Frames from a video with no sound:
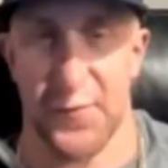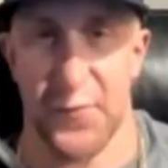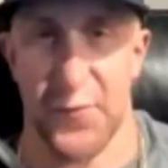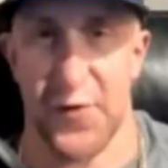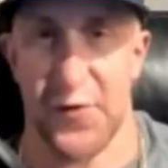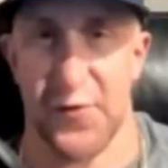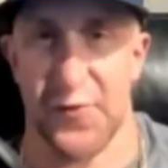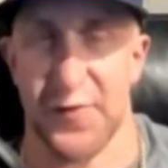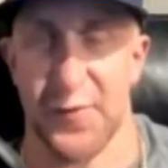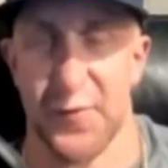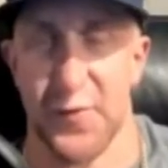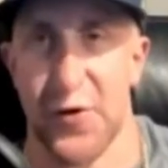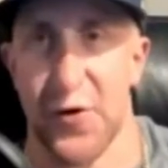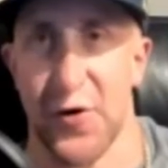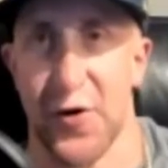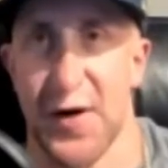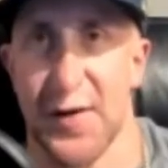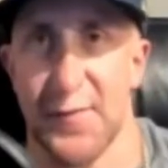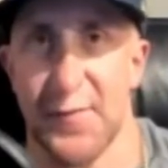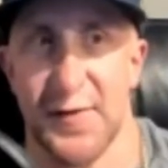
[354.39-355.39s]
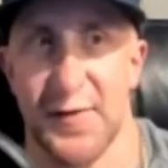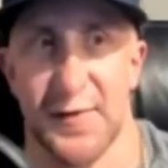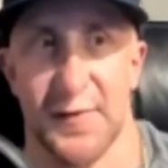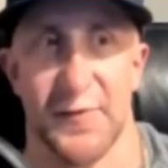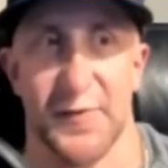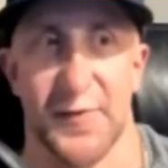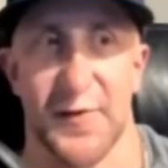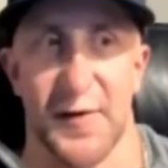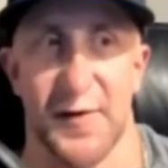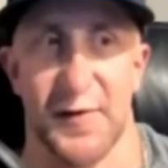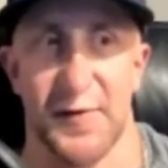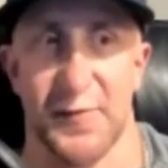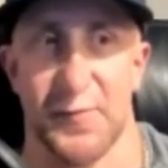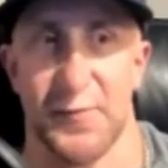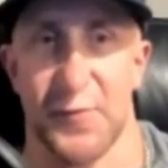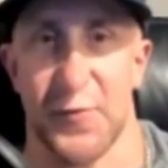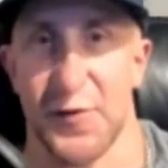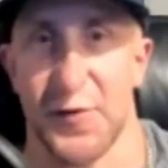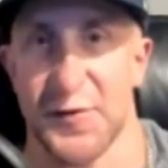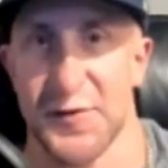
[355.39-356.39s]
What are some of your hobbies outside of
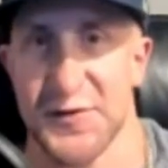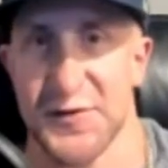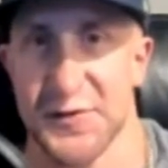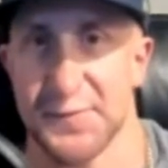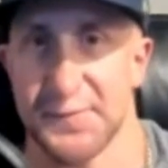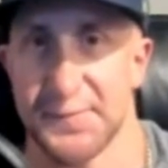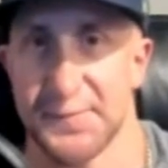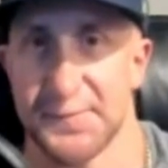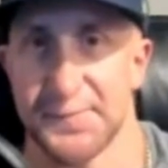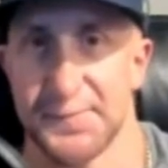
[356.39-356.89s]
sports?